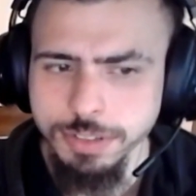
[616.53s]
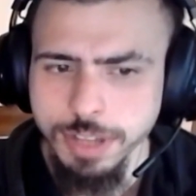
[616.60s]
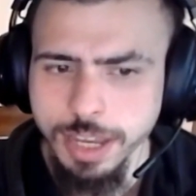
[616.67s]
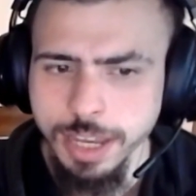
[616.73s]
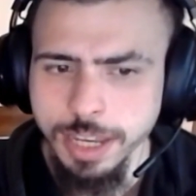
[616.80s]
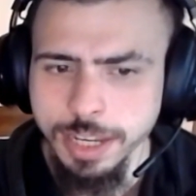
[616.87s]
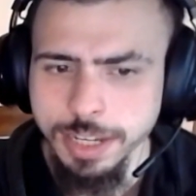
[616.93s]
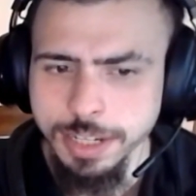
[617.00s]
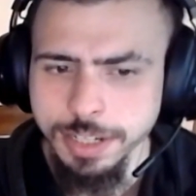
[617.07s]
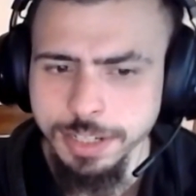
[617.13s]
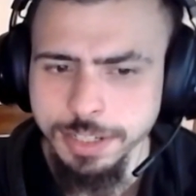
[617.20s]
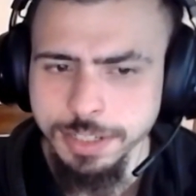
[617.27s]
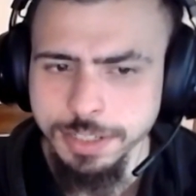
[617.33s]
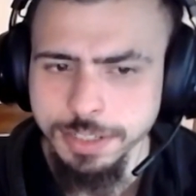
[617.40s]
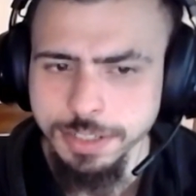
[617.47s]

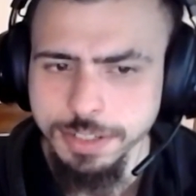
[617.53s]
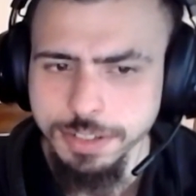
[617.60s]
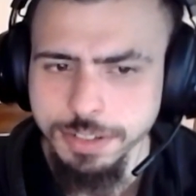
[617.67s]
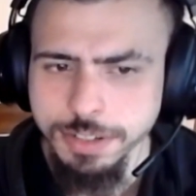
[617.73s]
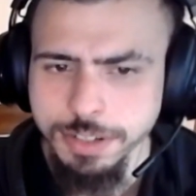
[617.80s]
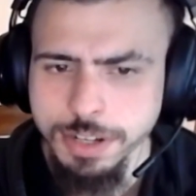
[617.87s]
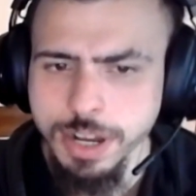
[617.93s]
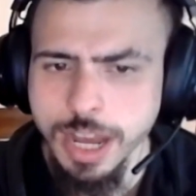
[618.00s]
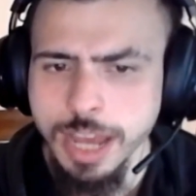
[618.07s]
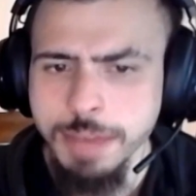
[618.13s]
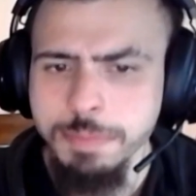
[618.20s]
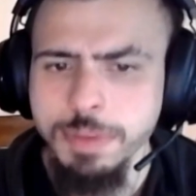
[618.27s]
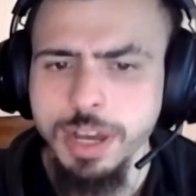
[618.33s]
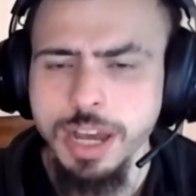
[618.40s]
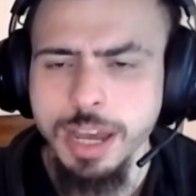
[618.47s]
And
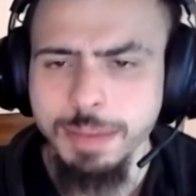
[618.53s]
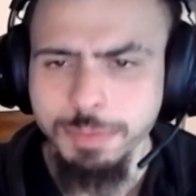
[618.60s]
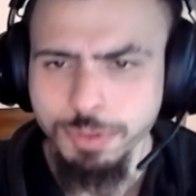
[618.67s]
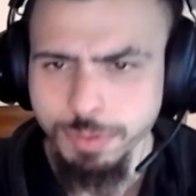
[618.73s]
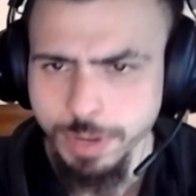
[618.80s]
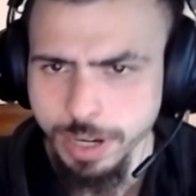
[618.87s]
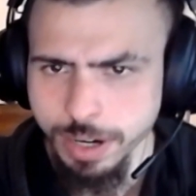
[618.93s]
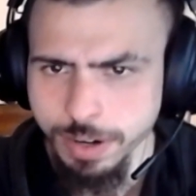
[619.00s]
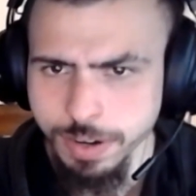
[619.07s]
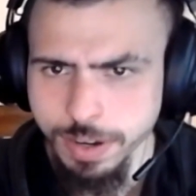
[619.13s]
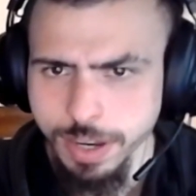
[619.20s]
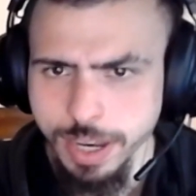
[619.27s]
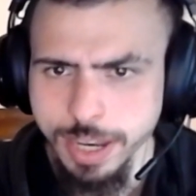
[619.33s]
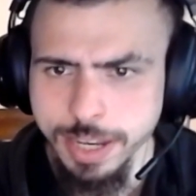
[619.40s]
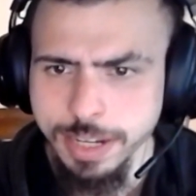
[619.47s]
I'm aware,
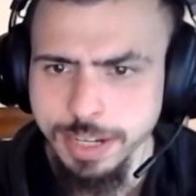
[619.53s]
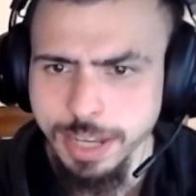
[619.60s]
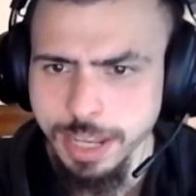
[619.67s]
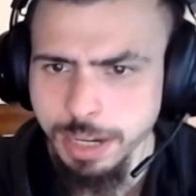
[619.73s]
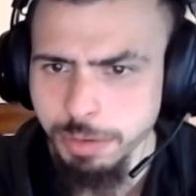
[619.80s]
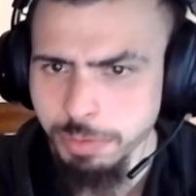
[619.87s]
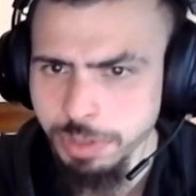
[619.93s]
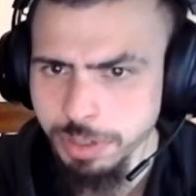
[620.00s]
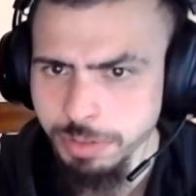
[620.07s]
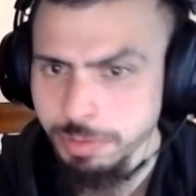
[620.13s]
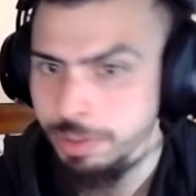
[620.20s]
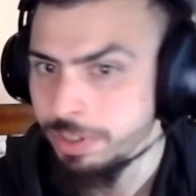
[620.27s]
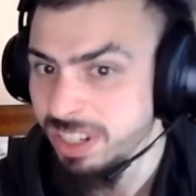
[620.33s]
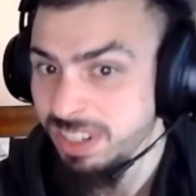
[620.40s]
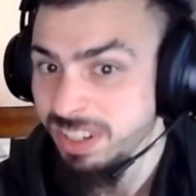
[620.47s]
and anyone who
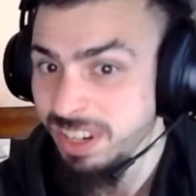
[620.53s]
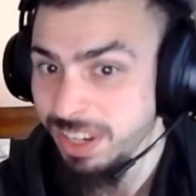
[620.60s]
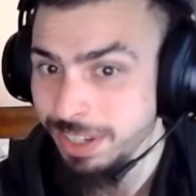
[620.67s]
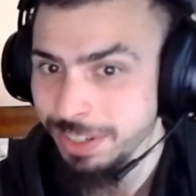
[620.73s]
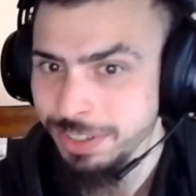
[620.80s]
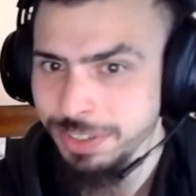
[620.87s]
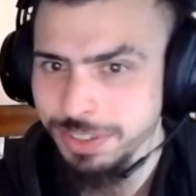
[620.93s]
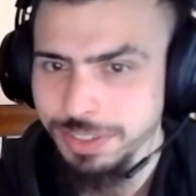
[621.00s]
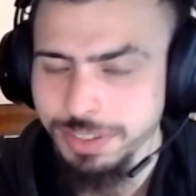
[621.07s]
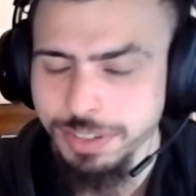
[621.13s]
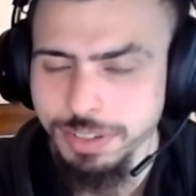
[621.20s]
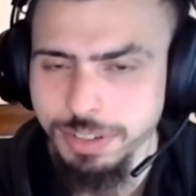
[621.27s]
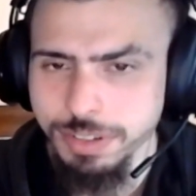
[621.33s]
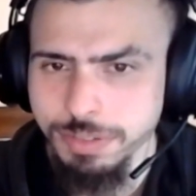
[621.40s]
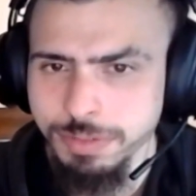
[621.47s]
really digs
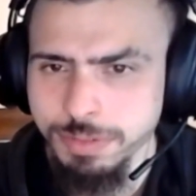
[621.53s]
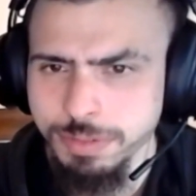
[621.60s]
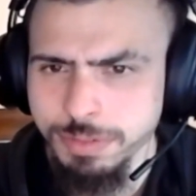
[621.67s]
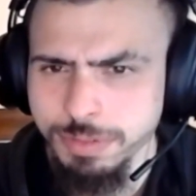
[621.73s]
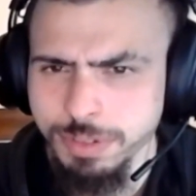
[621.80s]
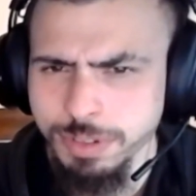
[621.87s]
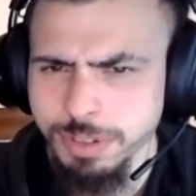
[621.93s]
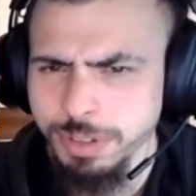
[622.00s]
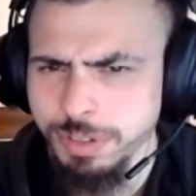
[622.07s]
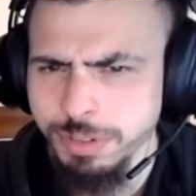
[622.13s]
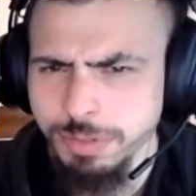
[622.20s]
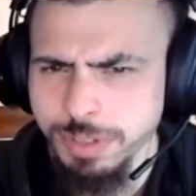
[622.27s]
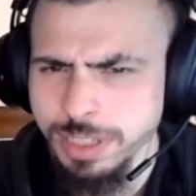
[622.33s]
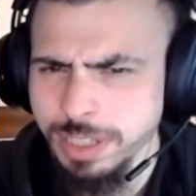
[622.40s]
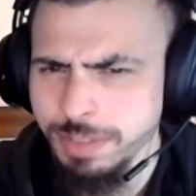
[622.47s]
or who
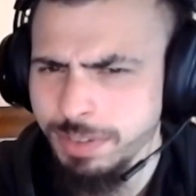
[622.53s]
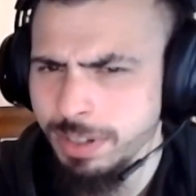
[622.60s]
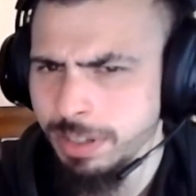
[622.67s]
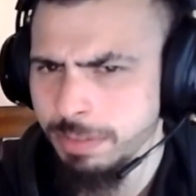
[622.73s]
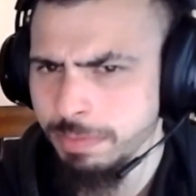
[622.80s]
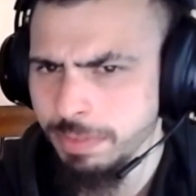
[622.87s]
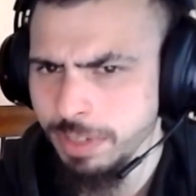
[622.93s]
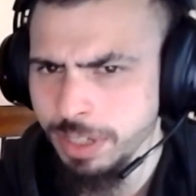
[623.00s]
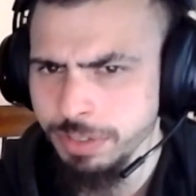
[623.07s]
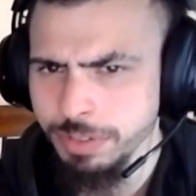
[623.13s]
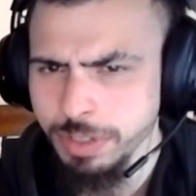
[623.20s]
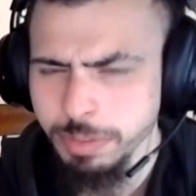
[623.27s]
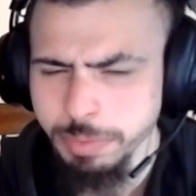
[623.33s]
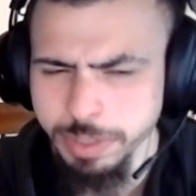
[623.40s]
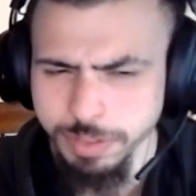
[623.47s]
does even a
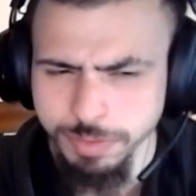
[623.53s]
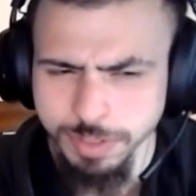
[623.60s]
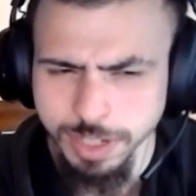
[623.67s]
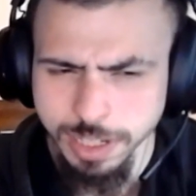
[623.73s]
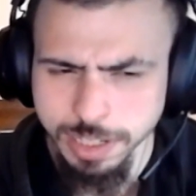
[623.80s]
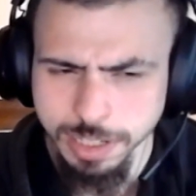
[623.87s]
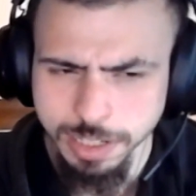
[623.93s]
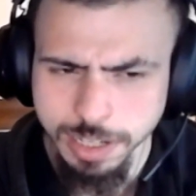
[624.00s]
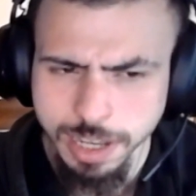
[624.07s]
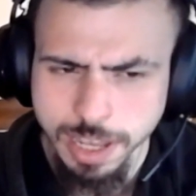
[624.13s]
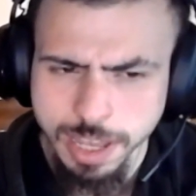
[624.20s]
little bit of digging